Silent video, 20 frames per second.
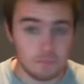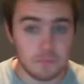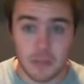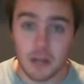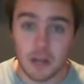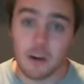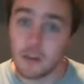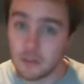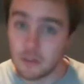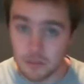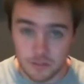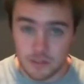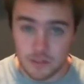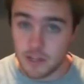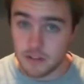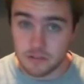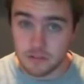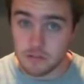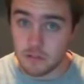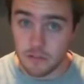character
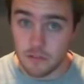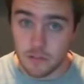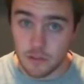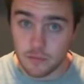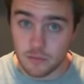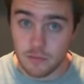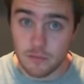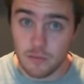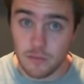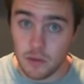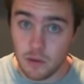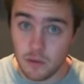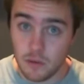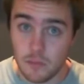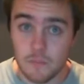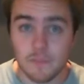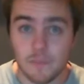section of this review.